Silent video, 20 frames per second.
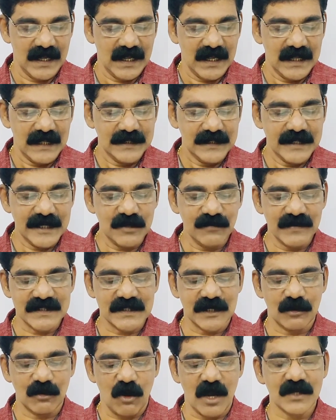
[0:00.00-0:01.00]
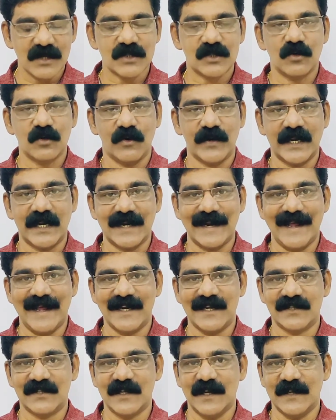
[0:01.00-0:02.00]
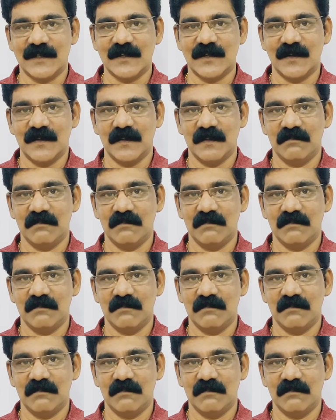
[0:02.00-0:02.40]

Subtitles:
That was a long story, Clara said.